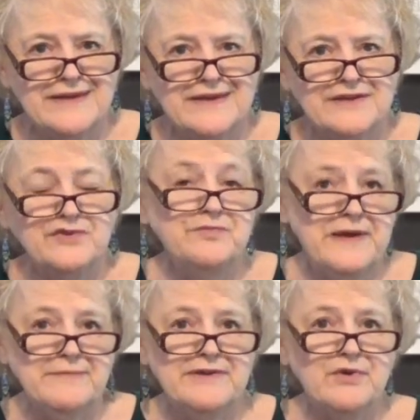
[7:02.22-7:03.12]
you may
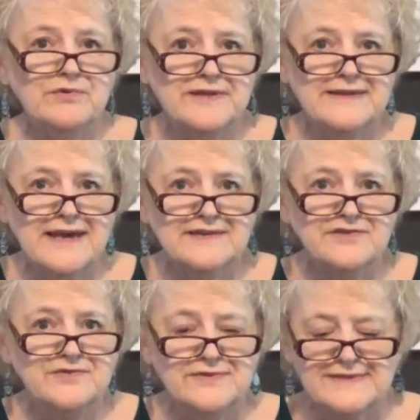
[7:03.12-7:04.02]
be holding on
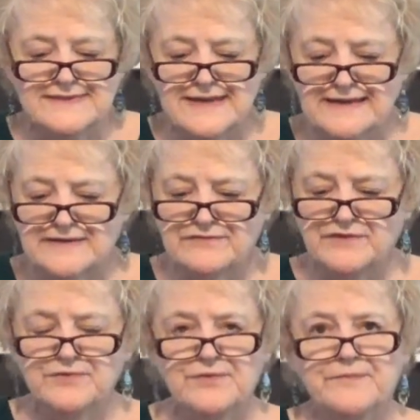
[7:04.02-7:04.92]
to inside of you.